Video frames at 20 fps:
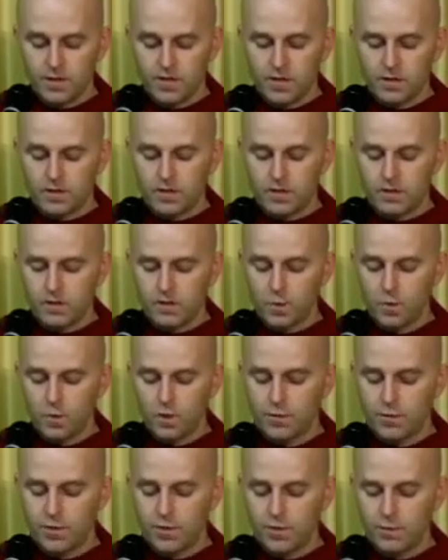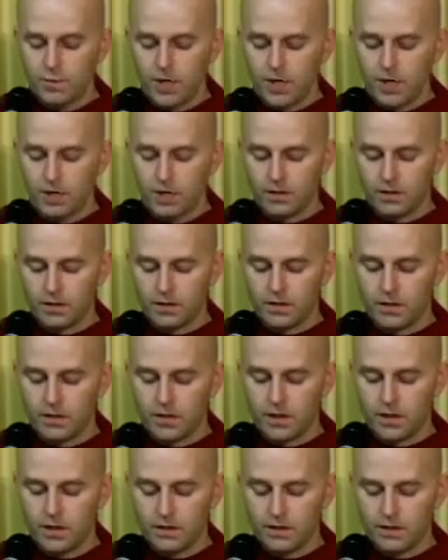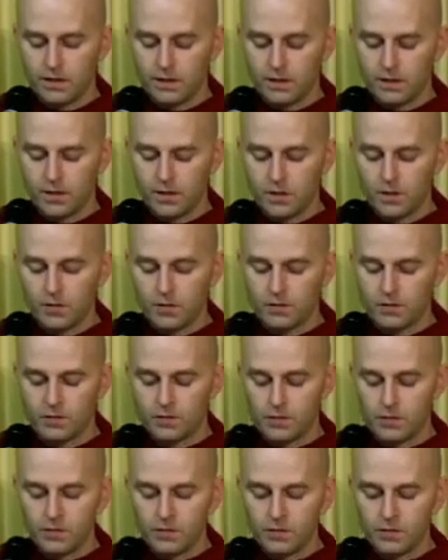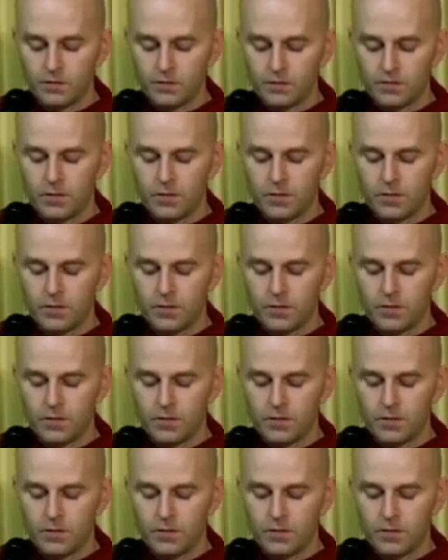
just as a woman or man, young, youthful,